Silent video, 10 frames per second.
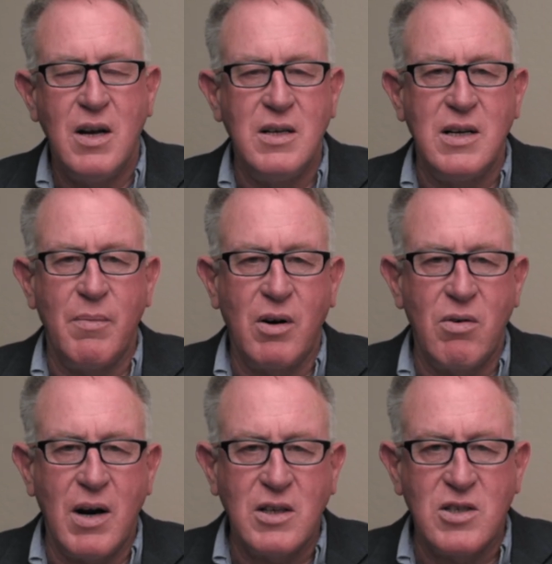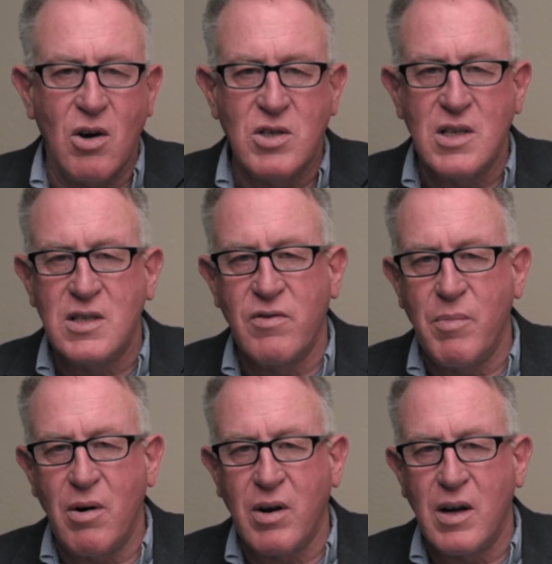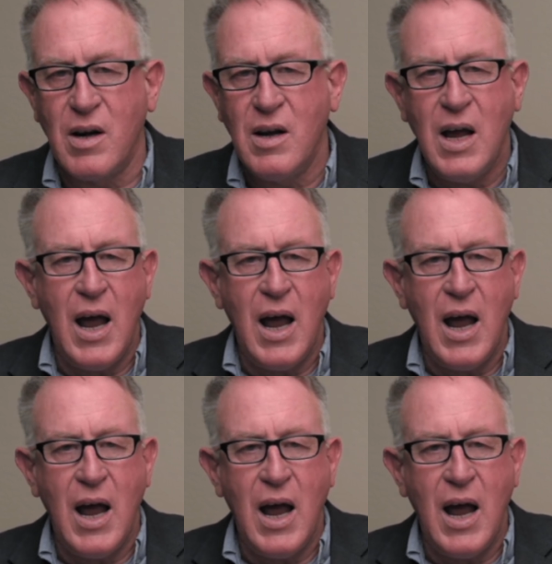Democratic Socialists of America,